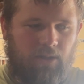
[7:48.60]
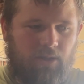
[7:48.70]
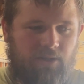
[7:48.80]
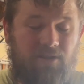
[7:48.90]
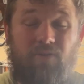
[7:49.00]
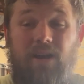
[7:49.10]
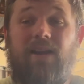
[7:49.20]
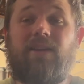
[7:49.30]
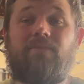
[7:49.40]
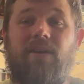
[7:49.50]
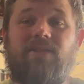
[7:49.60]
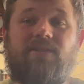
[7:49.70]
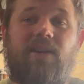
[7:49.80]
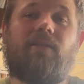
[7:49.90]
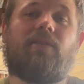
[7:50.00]
So what I can
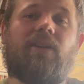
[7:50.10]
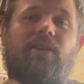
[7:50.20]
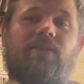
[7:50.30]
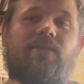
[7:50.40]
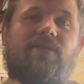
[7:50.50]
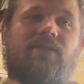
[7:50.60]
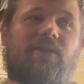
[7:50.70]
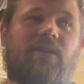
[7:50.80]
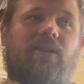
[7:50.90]
best tell is